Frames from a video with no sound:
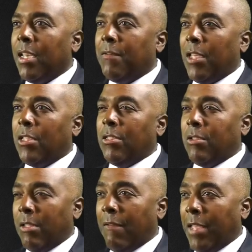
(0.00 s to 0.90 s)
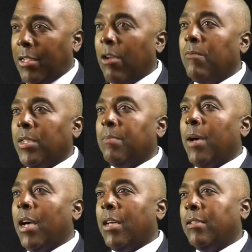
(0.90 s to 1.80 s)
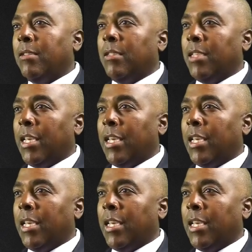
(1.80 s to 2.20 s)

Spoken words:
If they don't respond,